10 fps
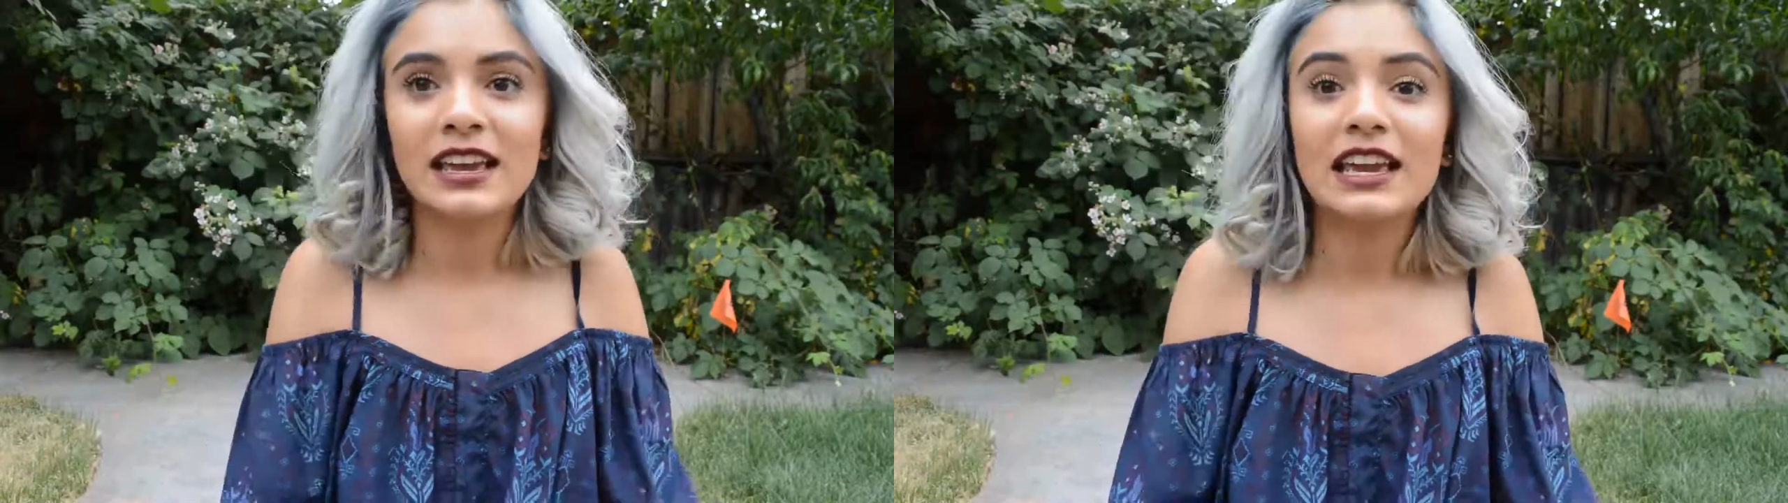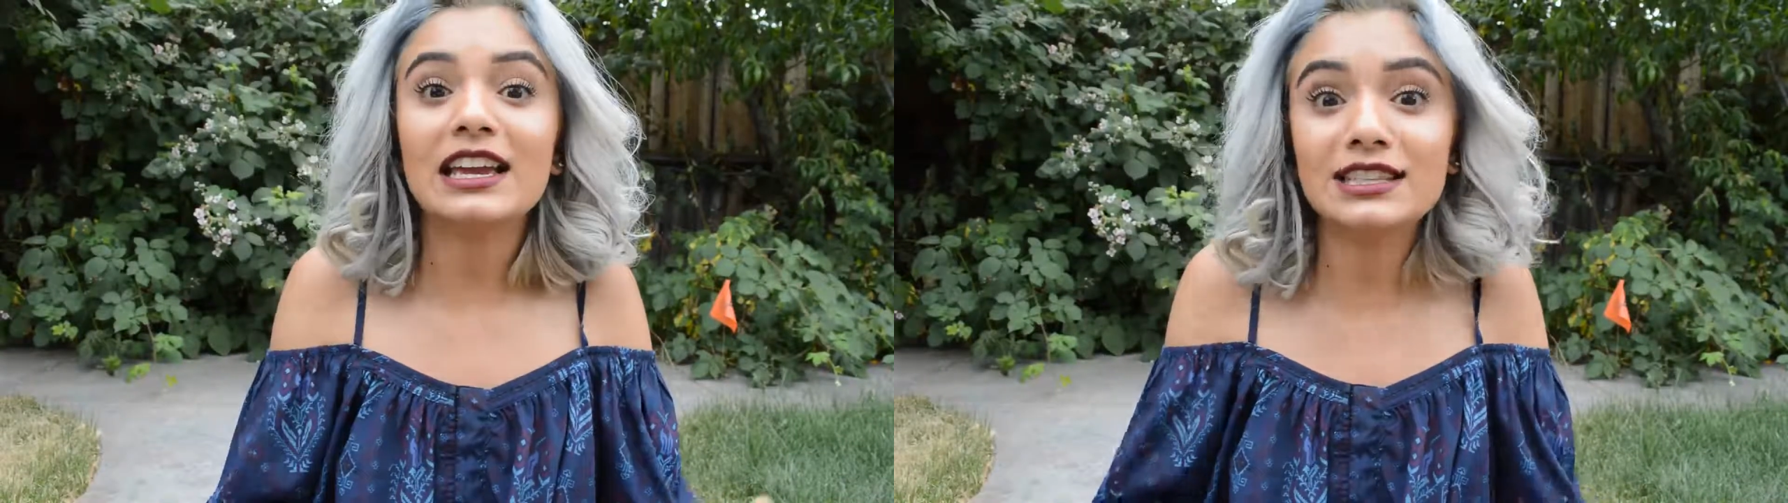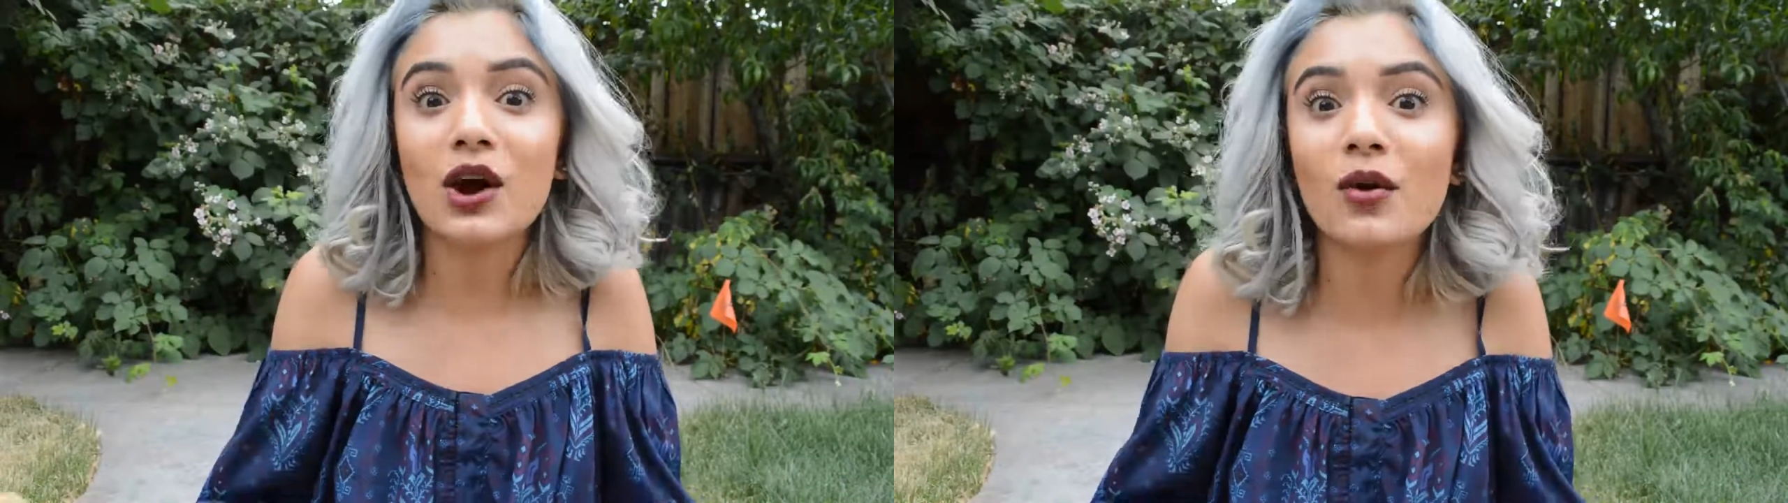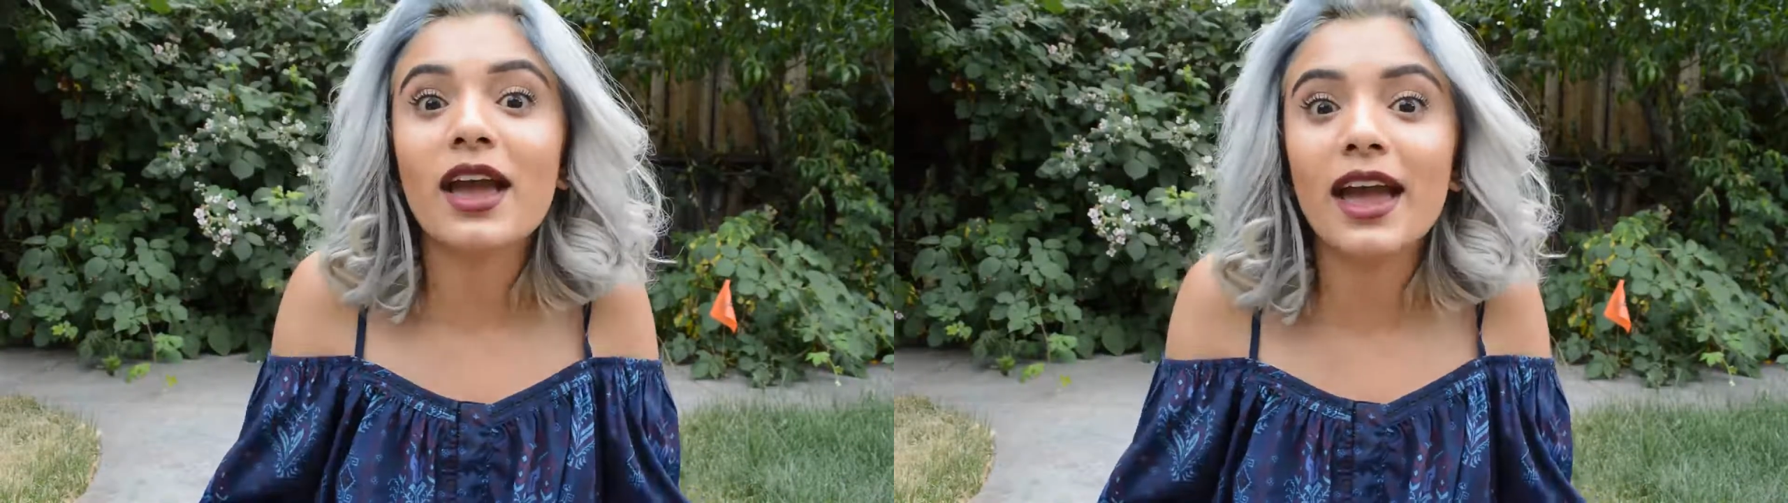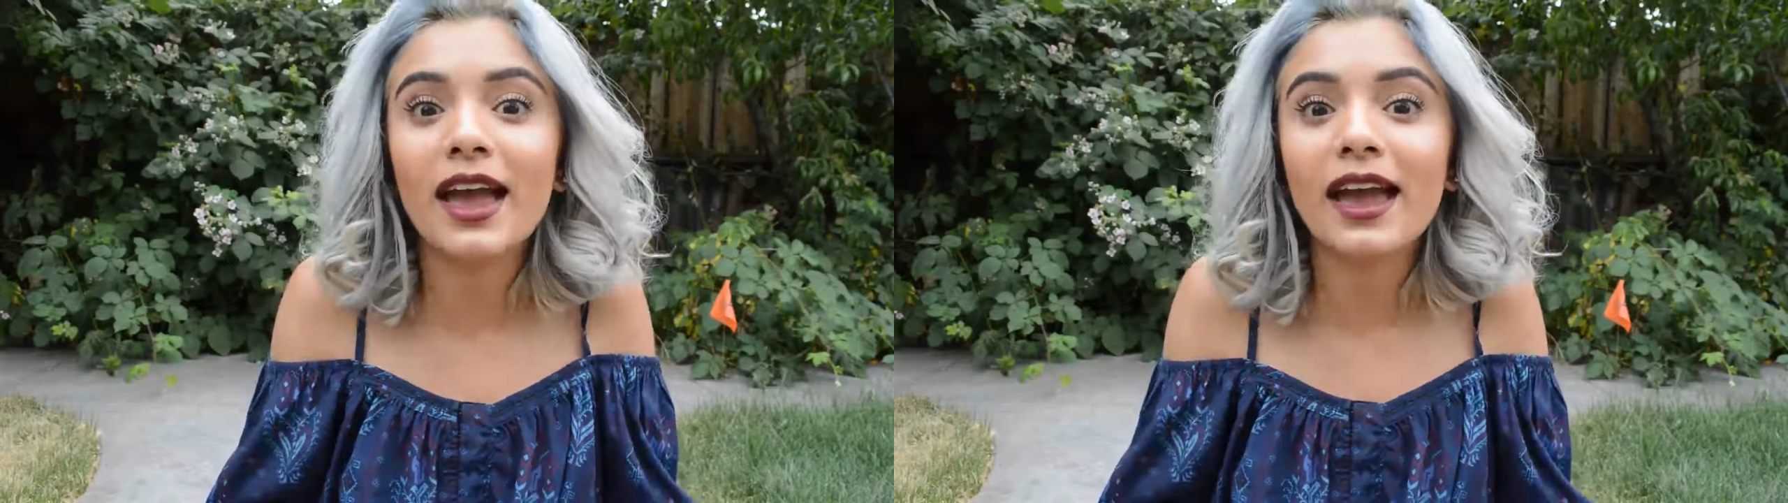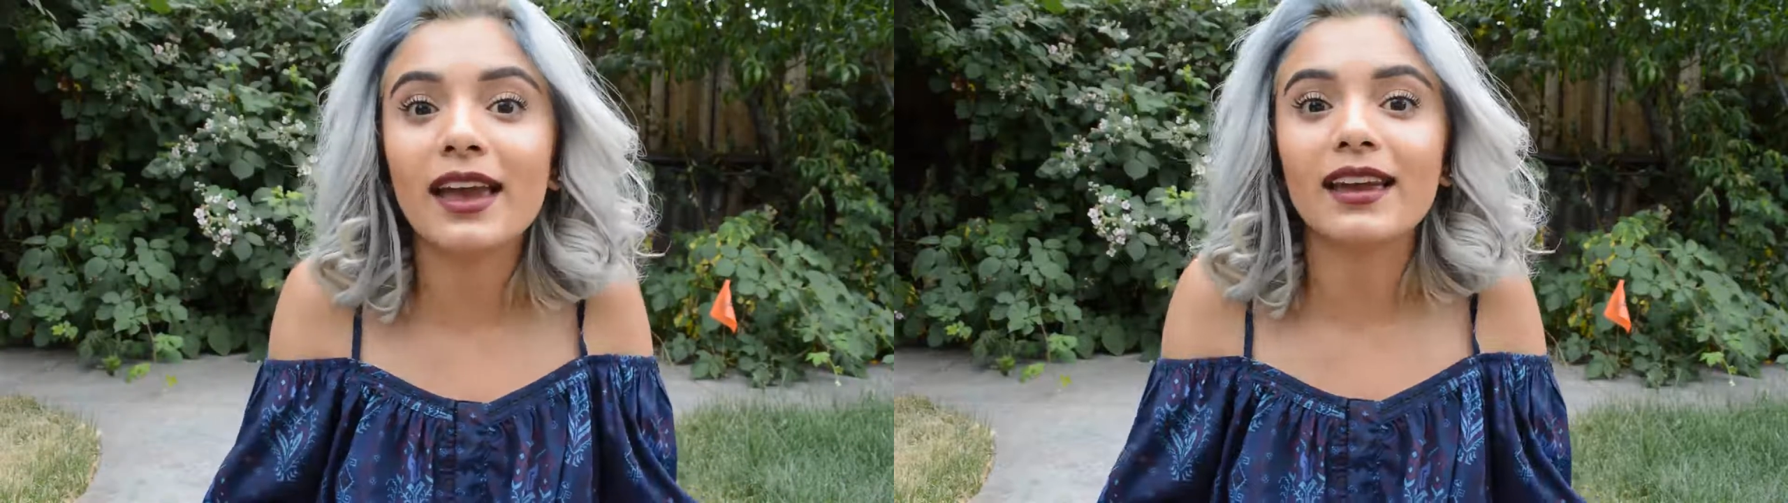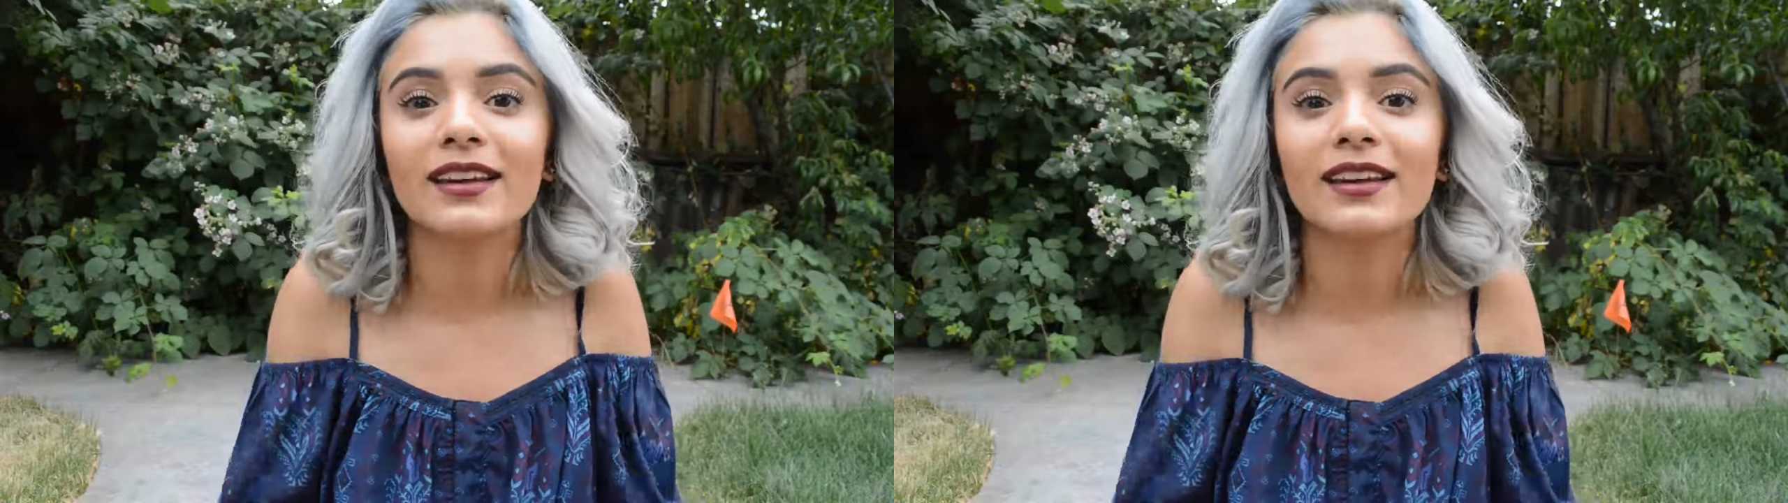It's okay.